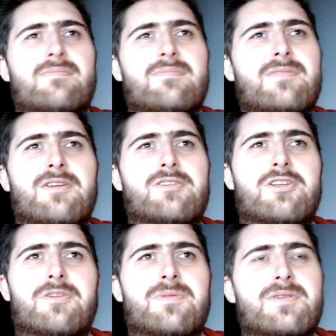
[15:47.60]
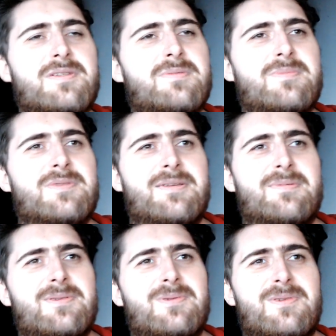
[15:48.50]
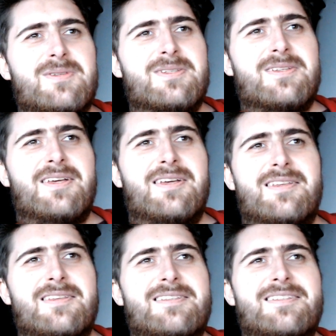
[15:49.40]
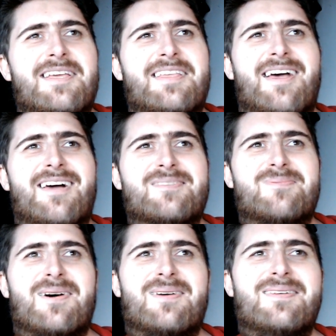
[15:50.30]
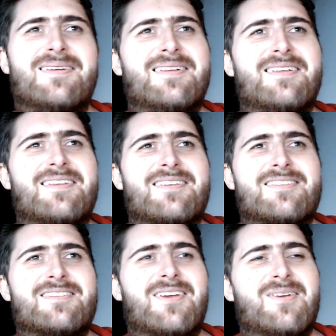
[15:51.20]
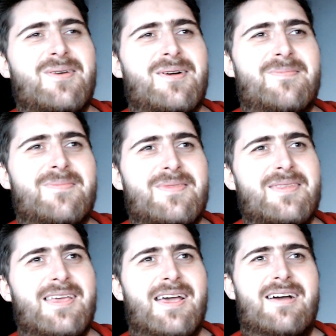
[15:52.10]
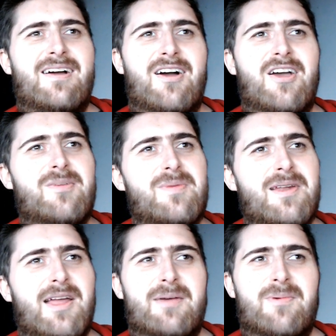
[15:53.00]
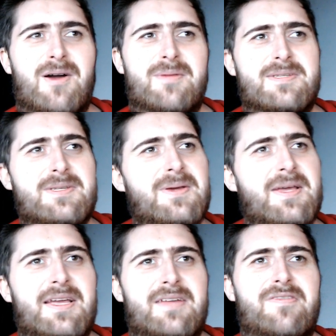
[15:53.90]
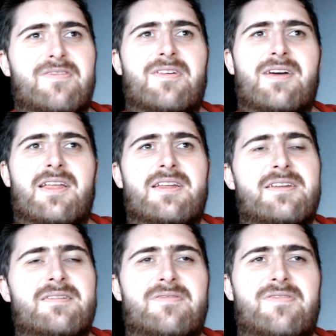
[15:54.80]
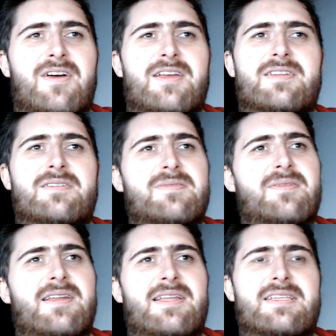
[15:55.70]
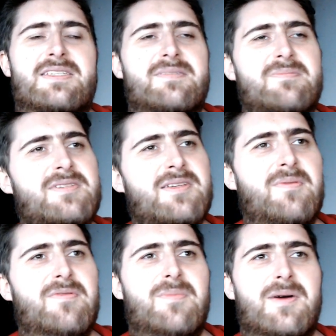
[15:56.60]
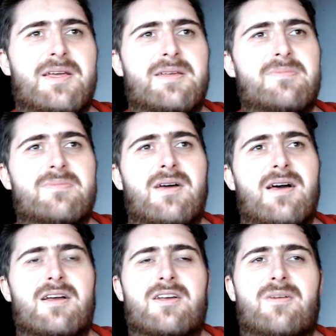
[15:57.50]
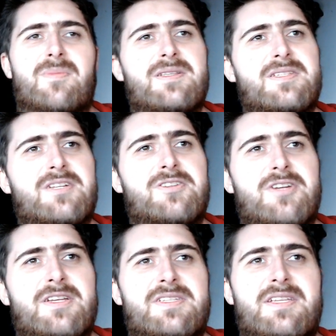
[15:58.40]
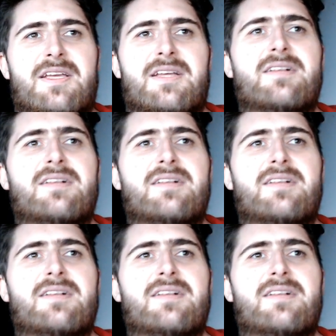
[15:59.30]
YouTubers seem to always say that as well. So yeah, I hope you like what I'm doing and find at least some of my comments interesting.